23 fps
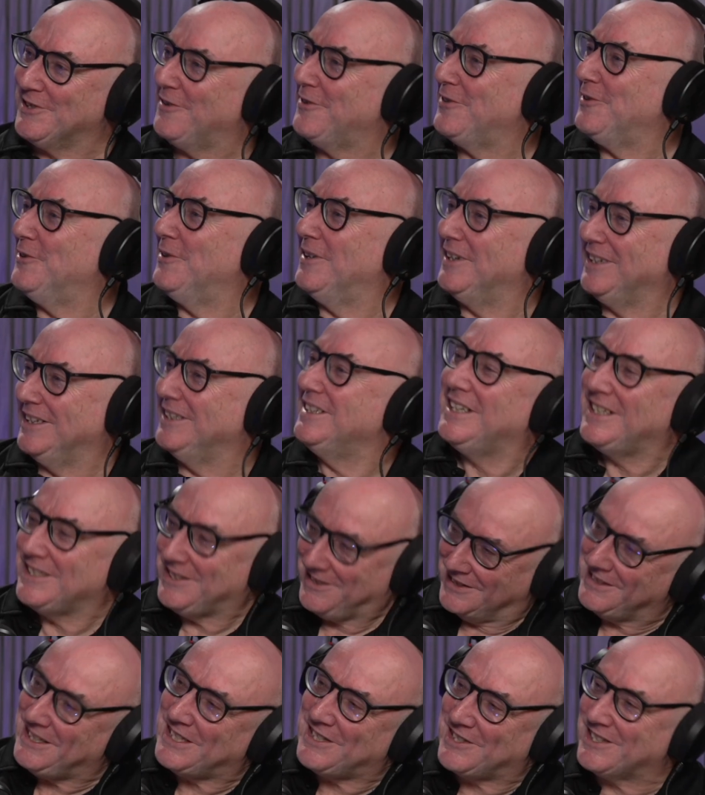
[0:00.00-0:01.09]
I thought
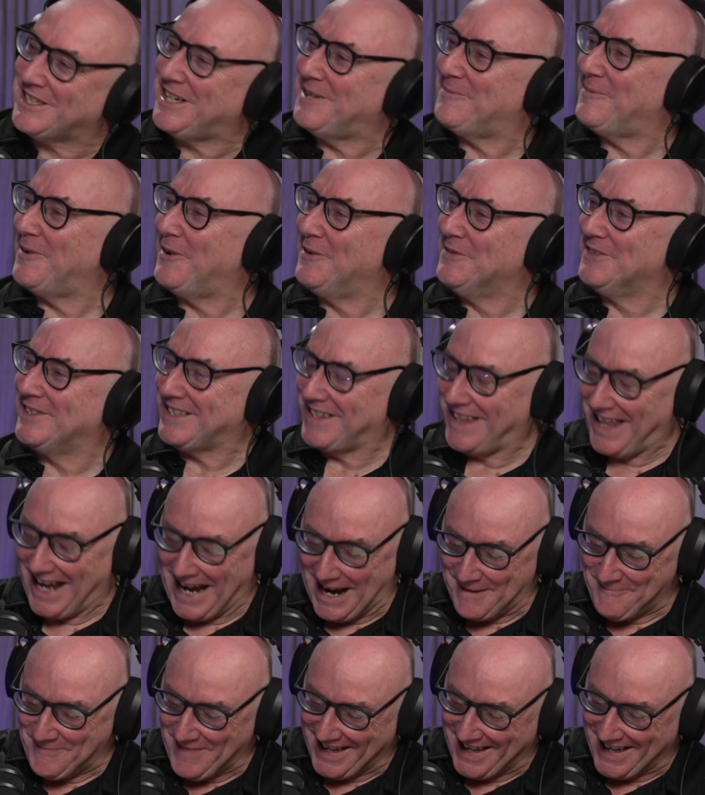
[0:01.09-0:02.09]
let's skip on to that.